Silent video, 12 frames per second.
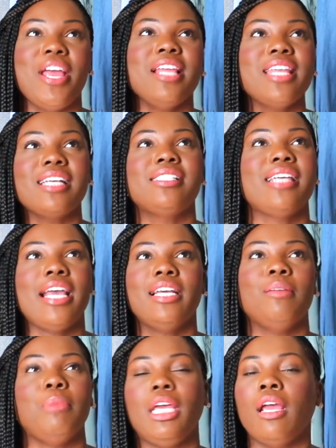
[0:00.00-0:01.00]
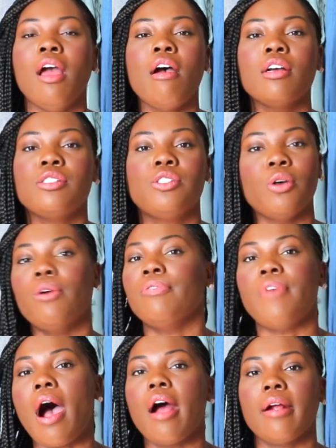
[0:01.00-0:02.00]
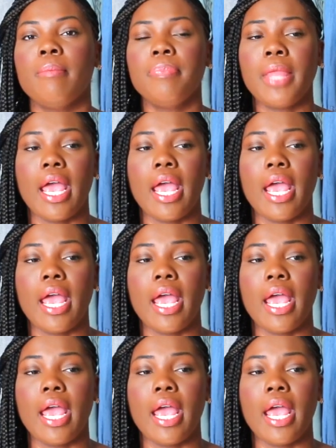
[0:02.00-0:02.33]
Faith has taken me so far.